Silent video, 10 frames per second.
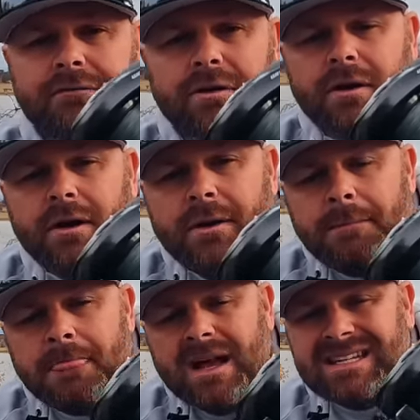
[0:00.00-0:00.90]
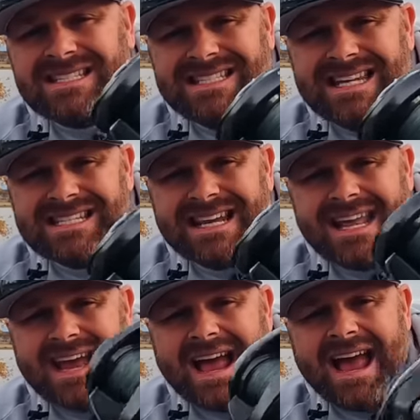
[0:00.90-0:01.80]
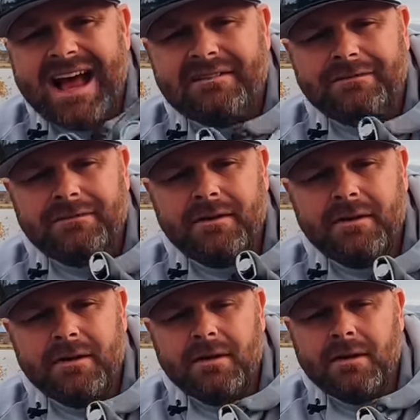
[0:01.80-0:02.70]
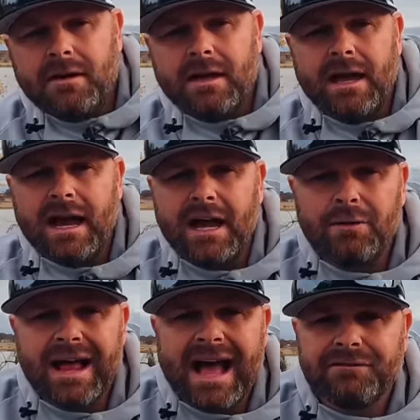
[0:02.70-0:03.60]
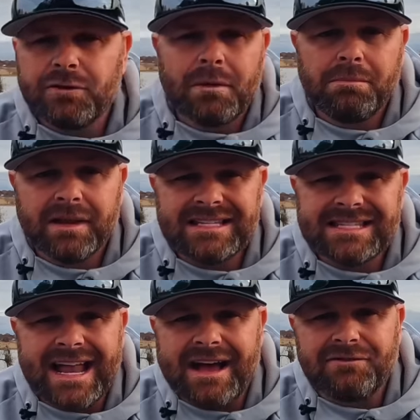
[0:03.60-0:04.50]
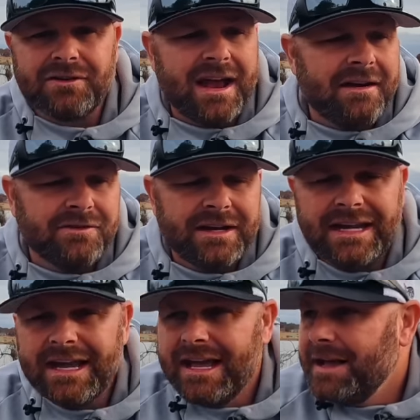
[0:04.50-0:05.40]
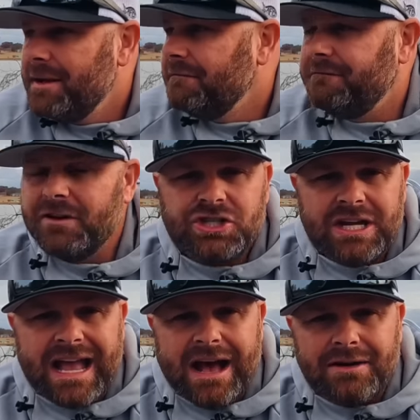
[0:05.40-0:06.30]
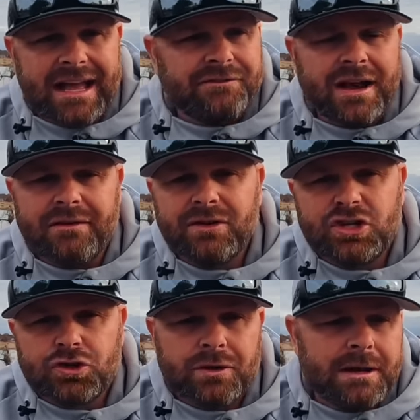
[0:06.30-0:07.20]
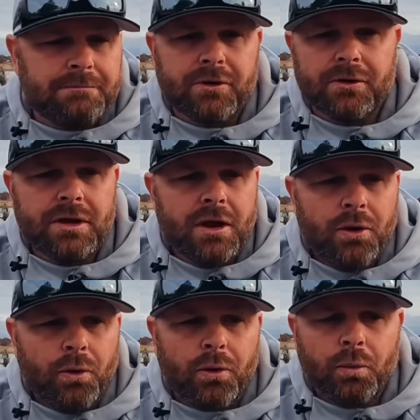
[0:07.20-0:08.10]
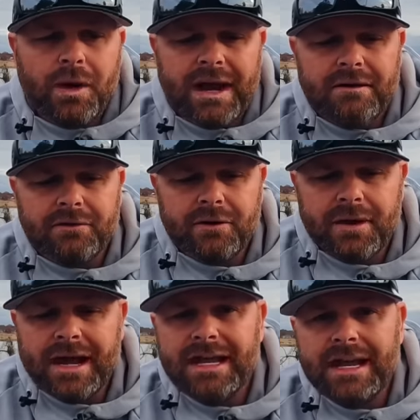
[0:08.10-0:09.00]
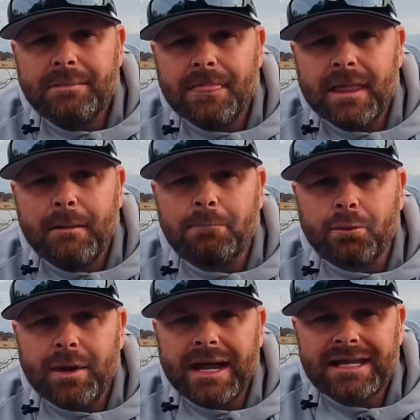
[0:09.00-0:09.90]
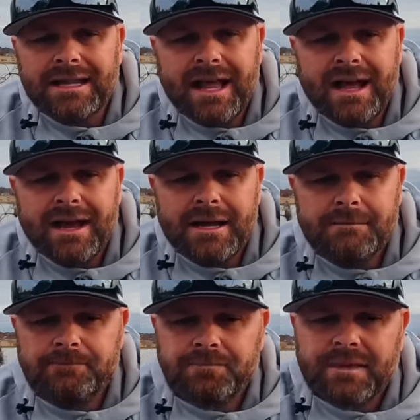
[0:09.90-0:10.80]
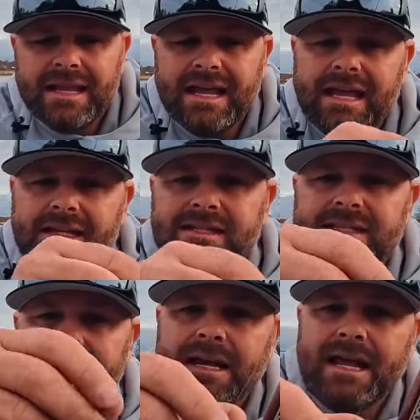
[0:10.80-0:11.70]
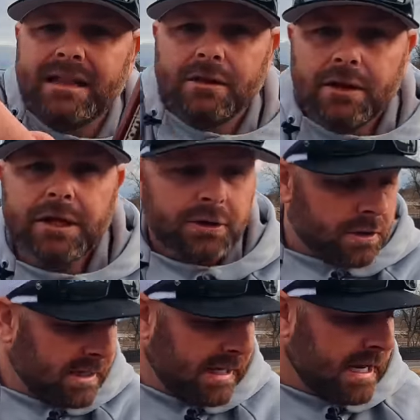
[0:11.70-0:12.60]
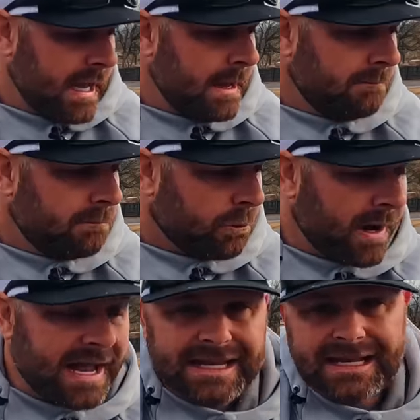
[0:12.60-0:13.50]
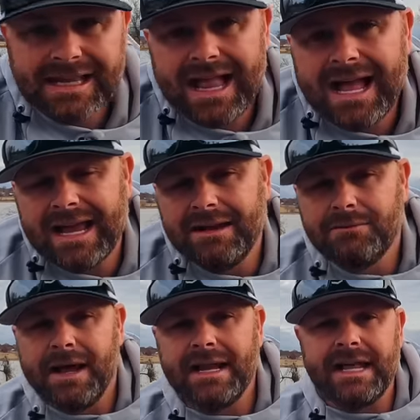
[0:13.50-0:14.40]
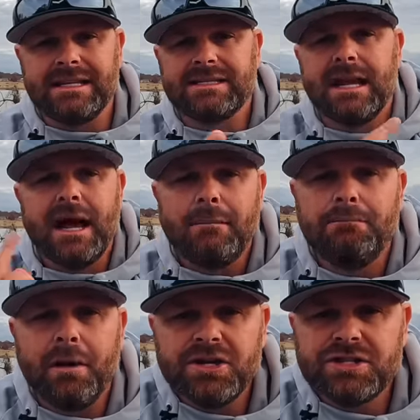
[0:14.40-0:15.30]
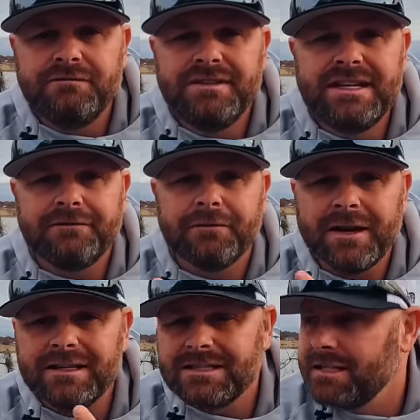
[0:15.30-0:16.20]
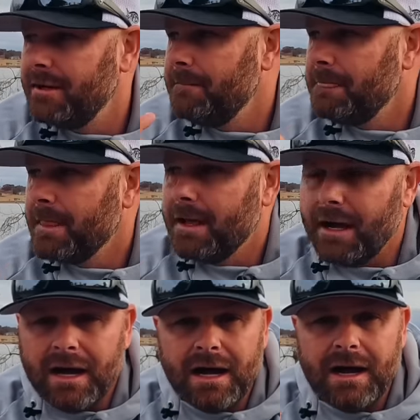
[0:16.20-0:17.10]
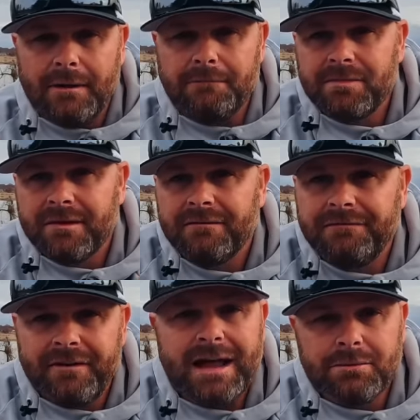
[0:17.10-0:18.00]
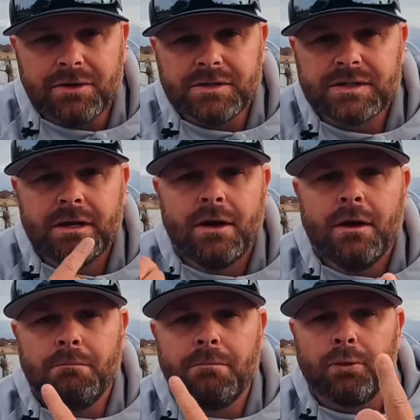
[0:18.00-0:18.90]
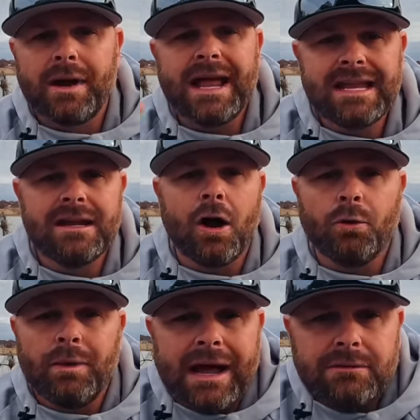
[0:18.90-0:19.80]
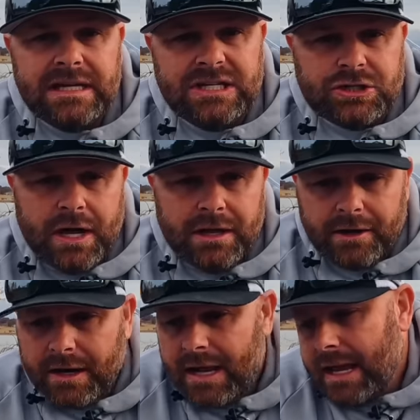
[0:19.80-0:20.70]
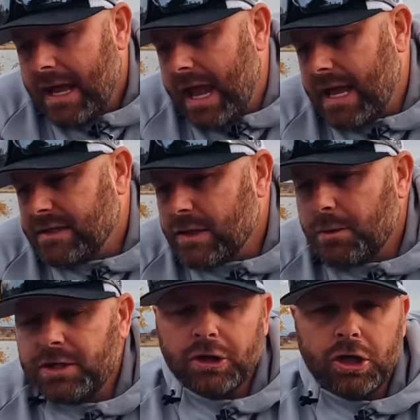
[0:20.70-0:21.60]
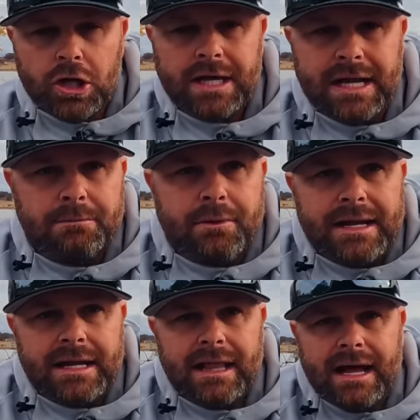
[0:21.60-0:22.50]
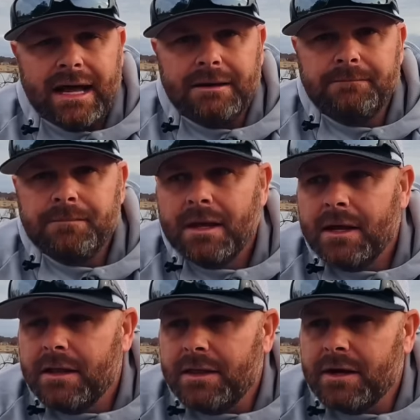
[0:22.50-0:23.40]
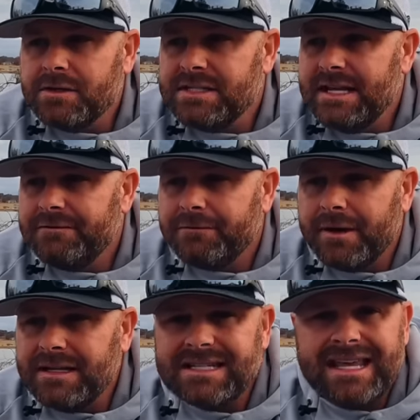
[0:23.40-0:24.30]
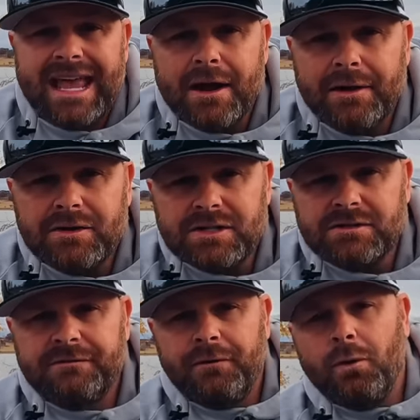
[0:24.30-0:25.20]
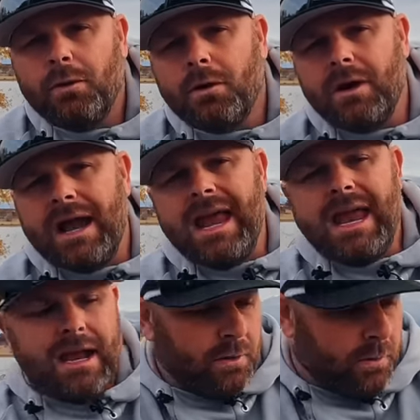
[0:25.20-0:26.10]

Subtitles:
for a season and a half. Okay, I don't have to replace it after every fishing outing, after every trip or whatever, right? A braided line, it's literally braided line, right? It's a bunch of different fibers braided around each other. And so when you're looking at braided line, there's different carriers. There's 4 or 8